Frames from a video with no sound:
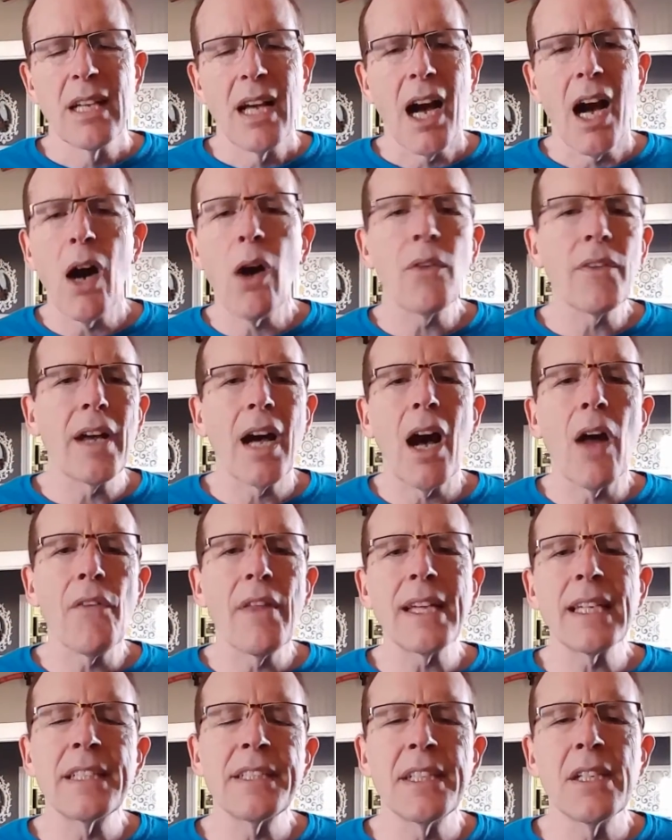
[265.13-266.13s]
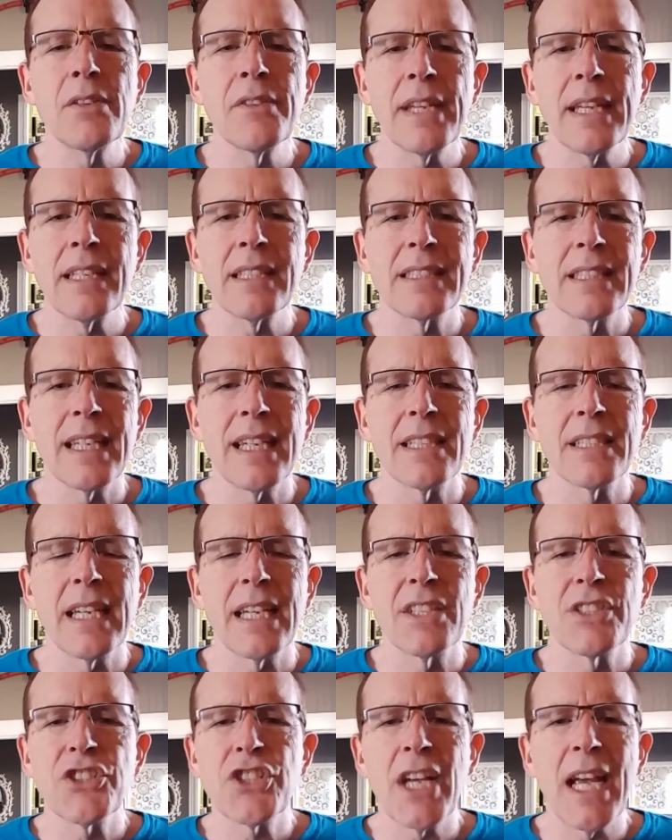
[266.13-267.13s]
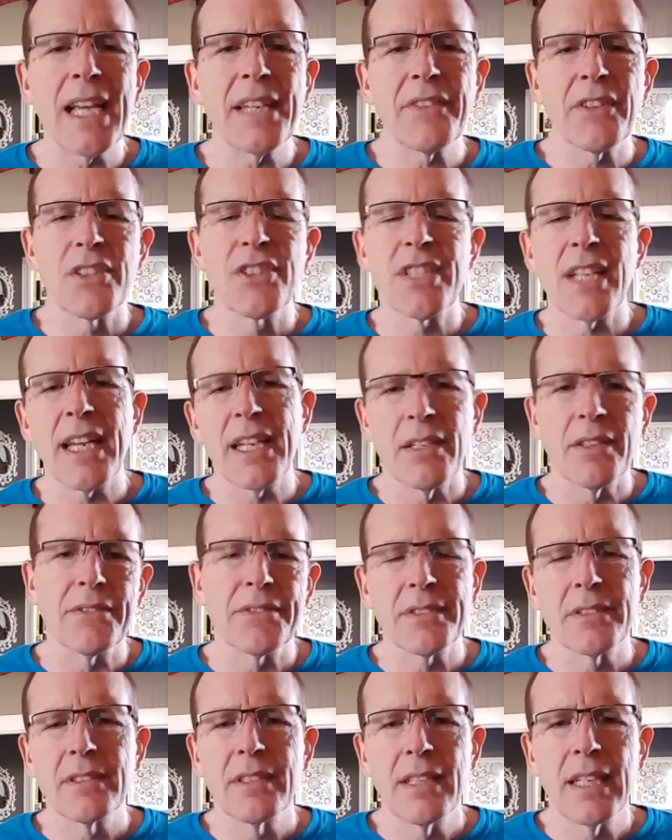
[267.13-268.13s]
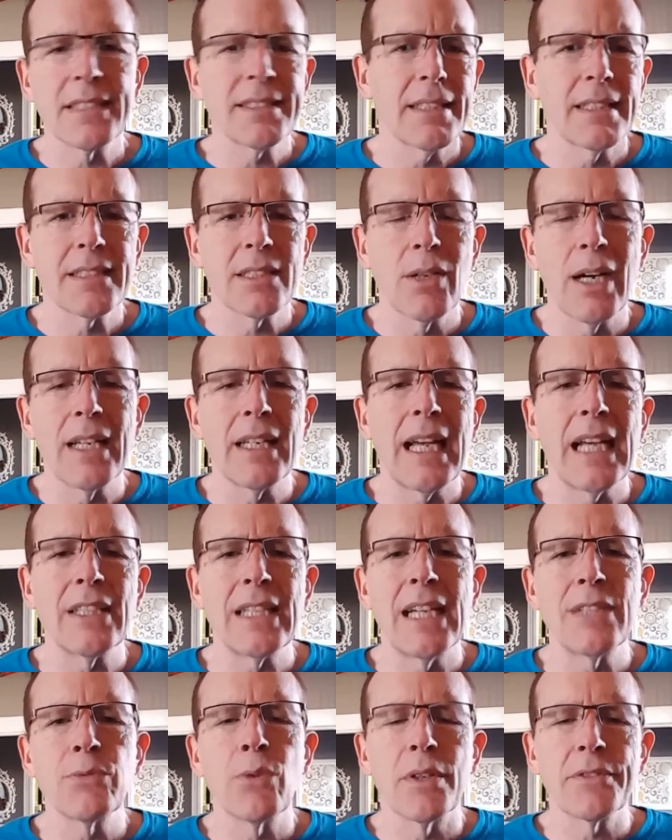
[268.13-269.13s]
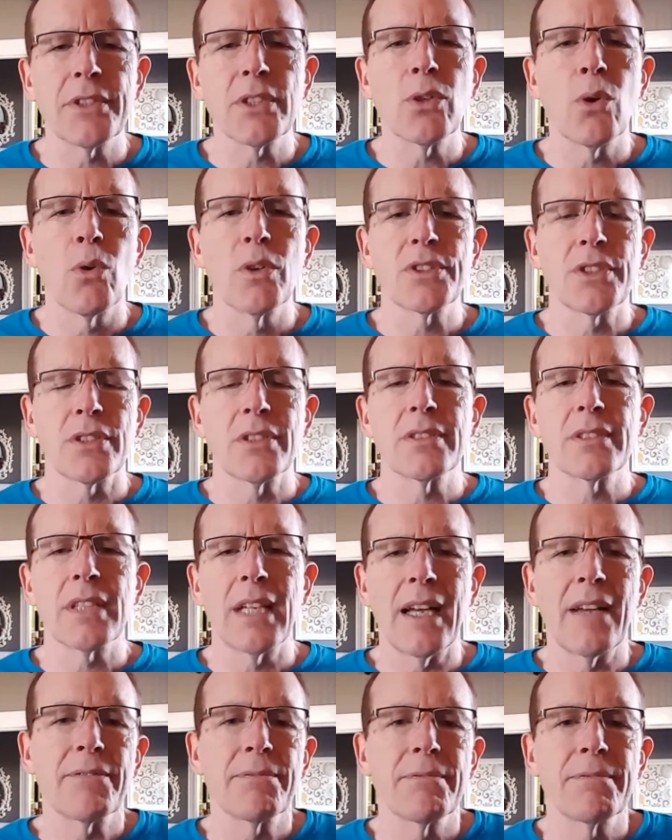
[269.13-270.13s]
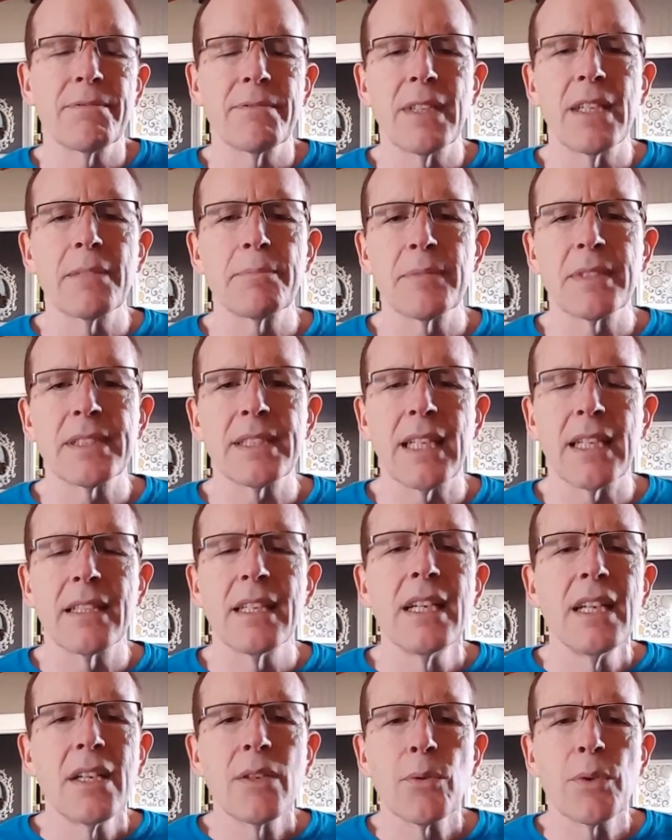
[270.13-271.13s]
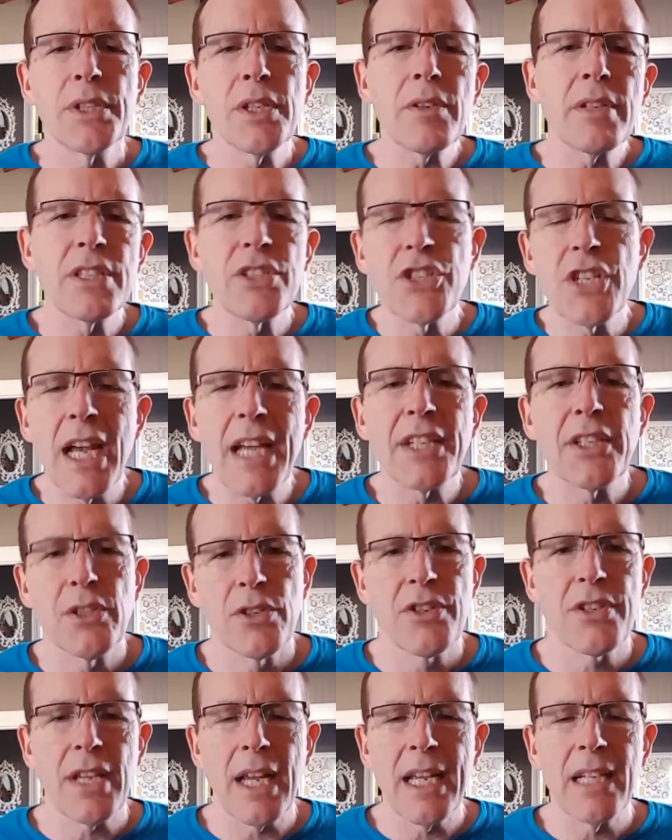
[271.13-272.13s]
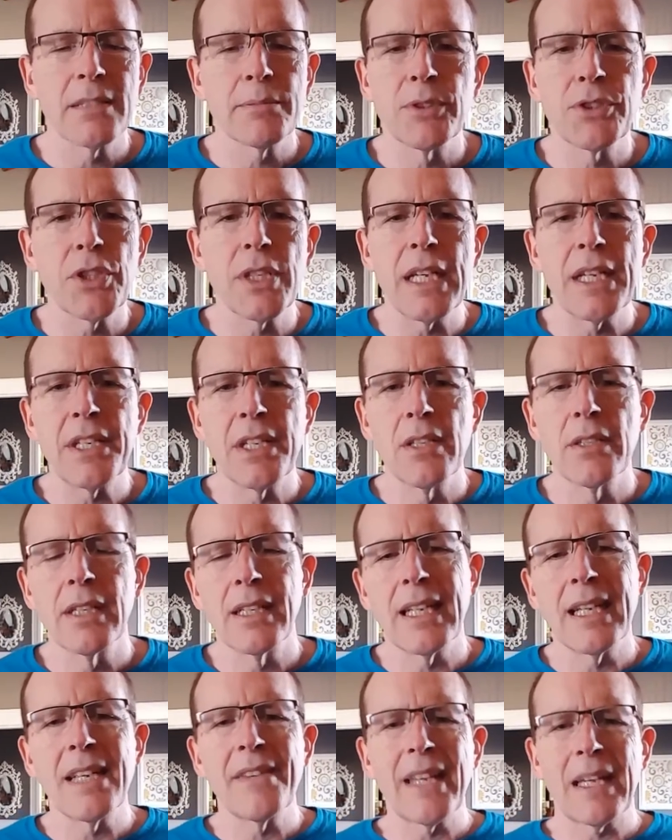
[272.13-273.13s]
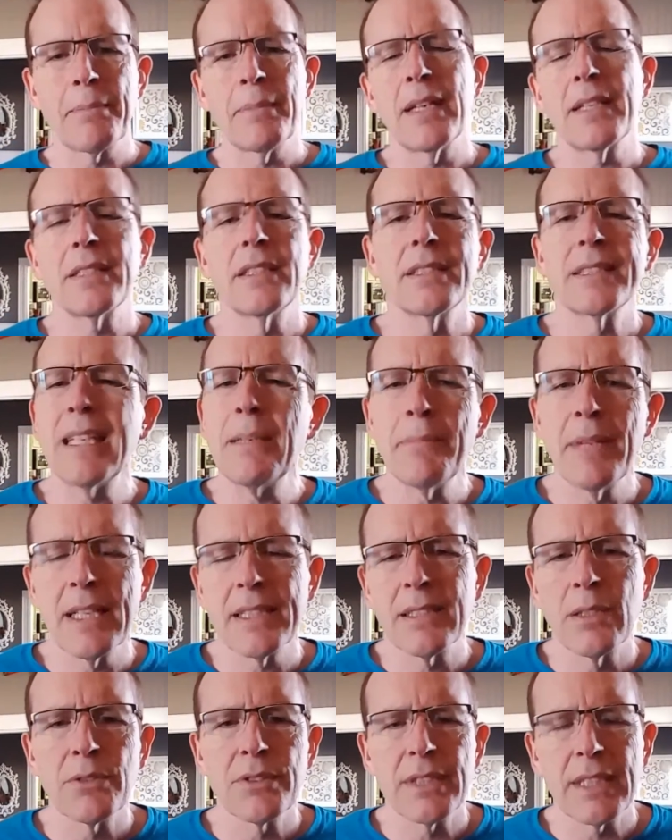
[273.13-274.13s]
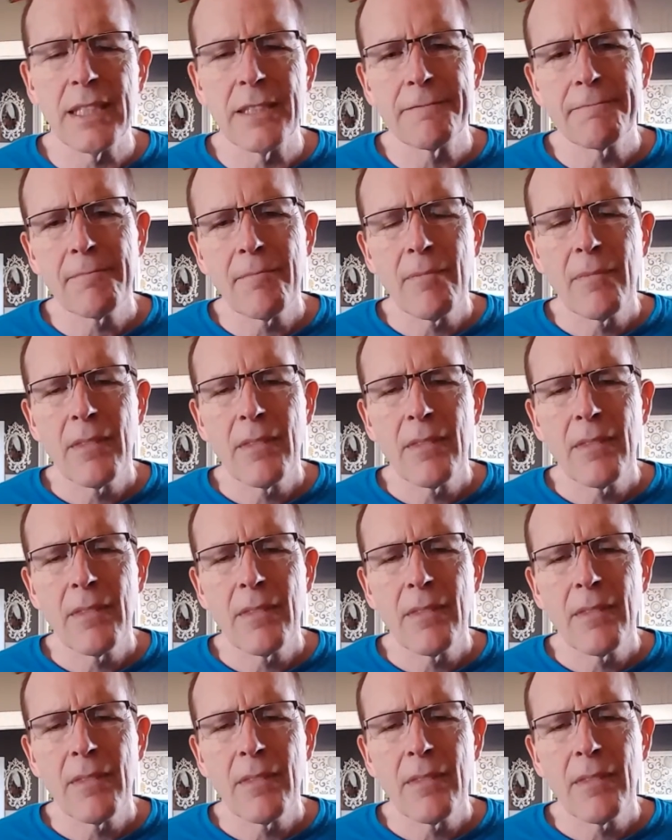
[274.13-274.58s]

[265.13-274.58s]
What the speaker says: All they can do then is check themselves. That's what the courts are ultimately said. Well, you can check yourself, but you can't do anything about us. That makes no sense.